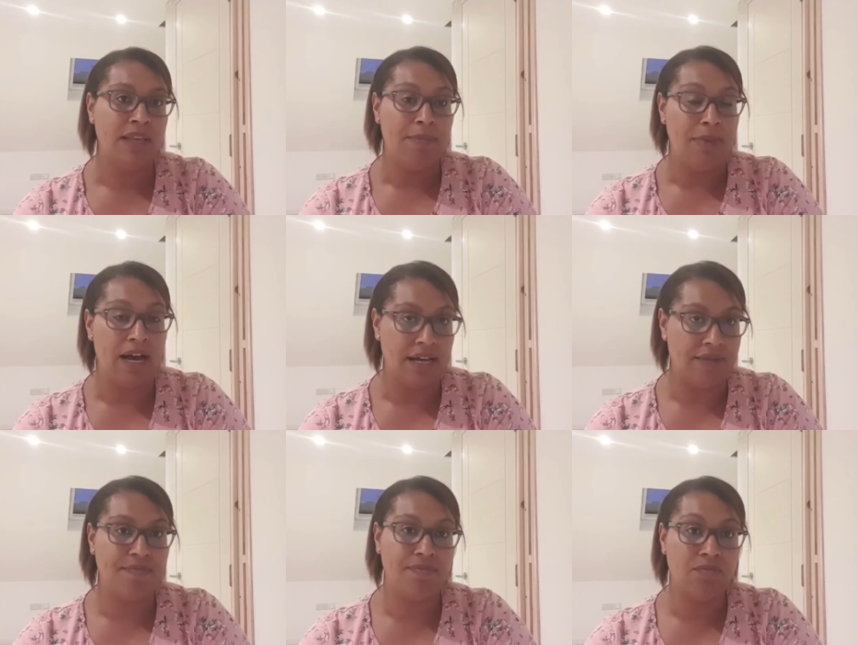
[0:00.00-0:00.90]
But
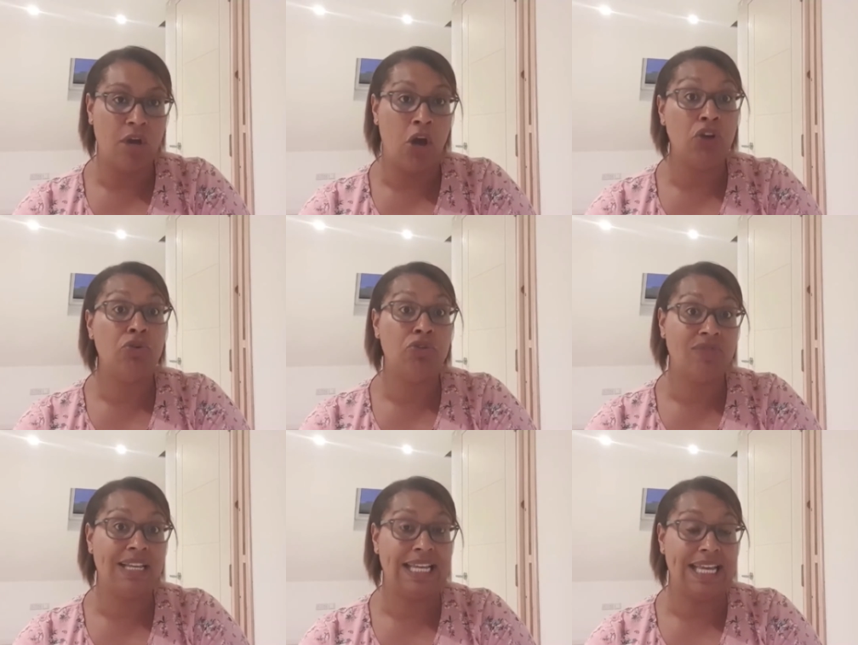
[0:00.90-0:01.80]
owner was
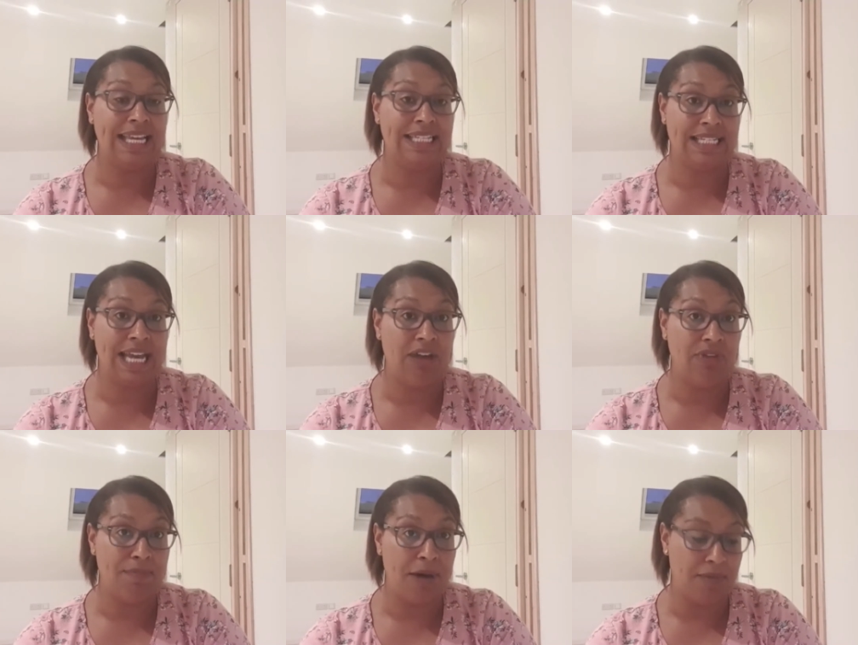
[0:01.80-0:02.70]
really keen to get her
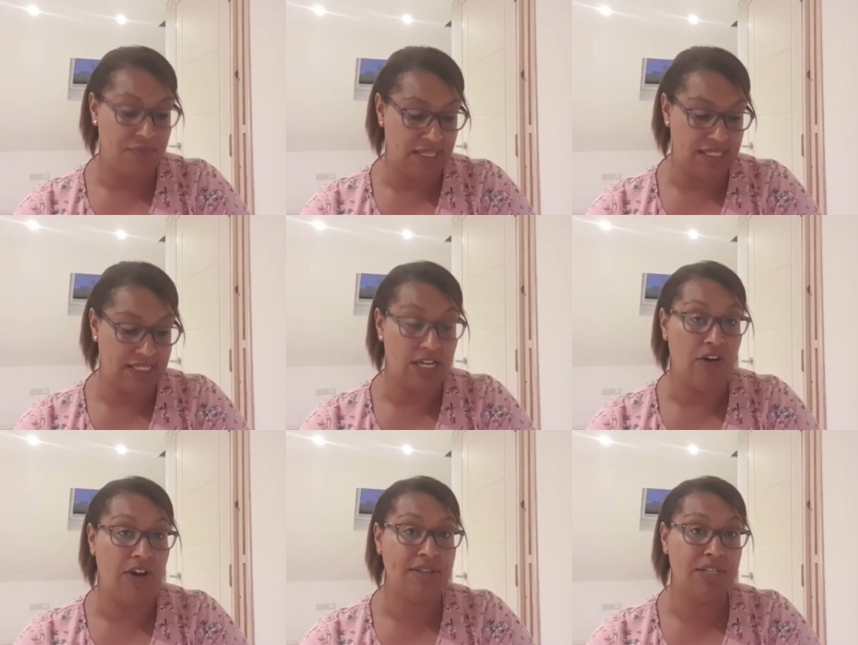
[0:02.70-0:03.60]
in pup this
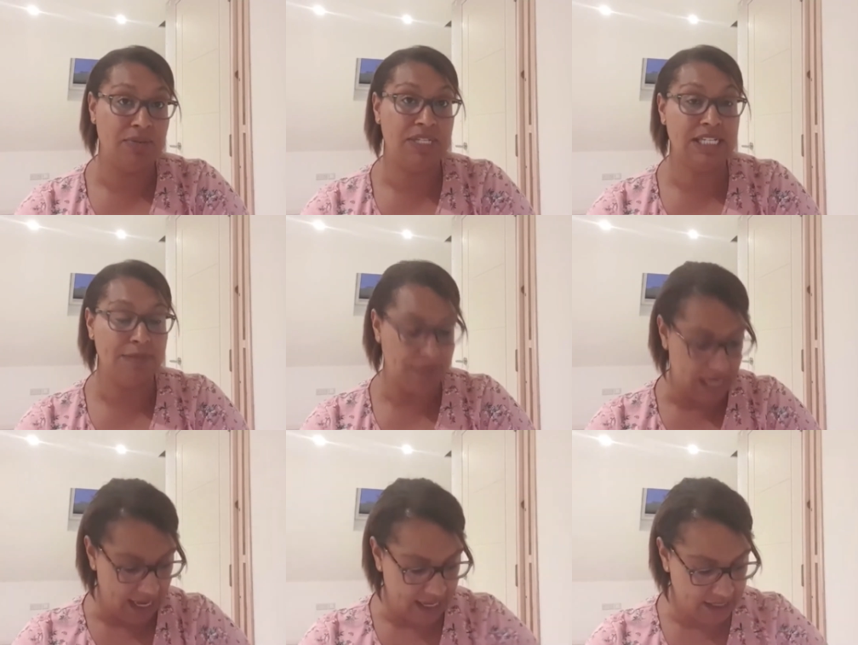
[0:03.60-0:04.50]
time, so we did
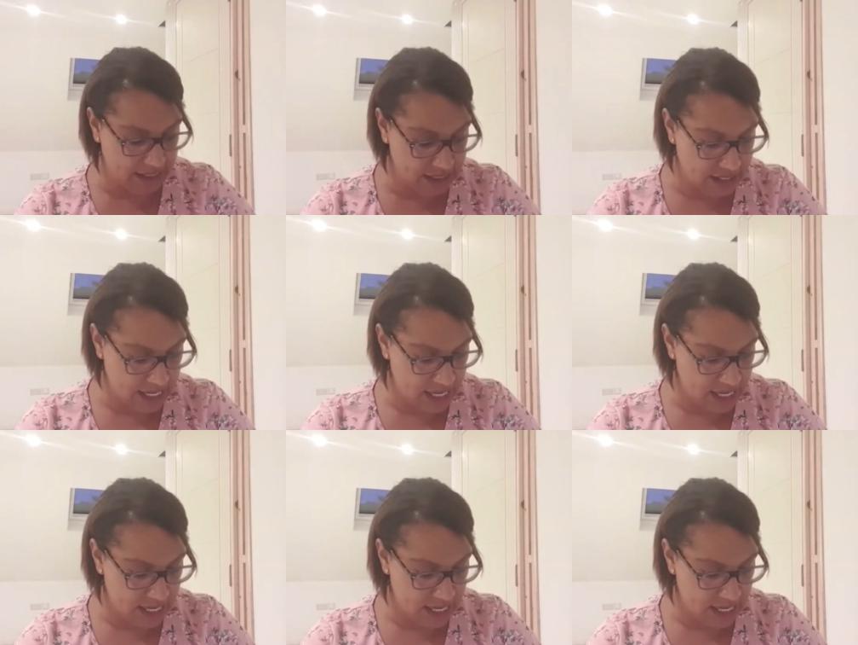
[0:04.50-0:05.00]
bloods.